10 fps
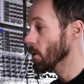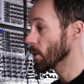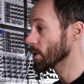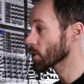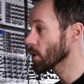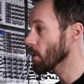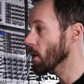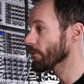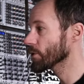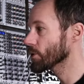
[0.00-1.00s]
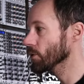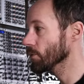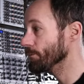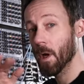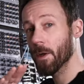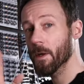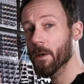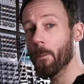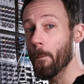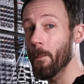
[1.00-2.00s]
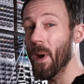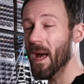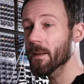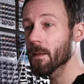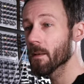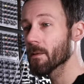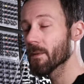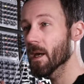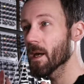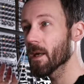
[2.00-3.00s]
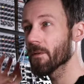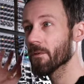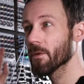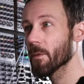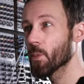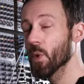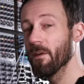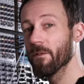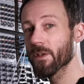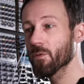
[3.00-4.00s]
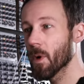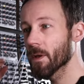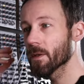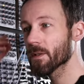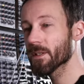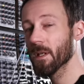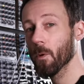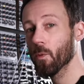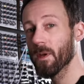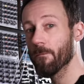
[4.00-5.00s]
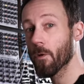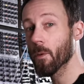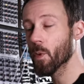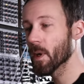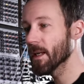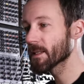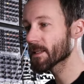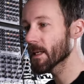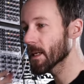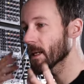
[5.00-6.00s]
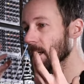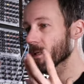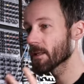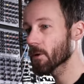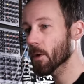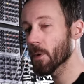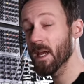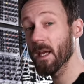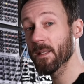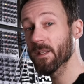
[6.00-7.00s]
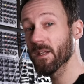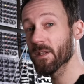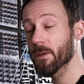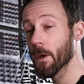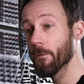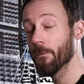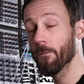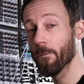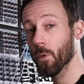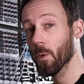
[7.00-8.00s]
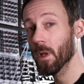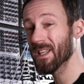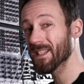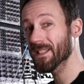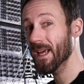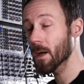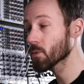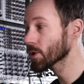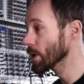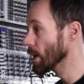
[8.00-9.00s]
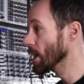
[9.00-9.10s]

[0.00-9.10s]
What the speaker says: When you go over to another pan, then the previous one still reverberates and it creates this full sound.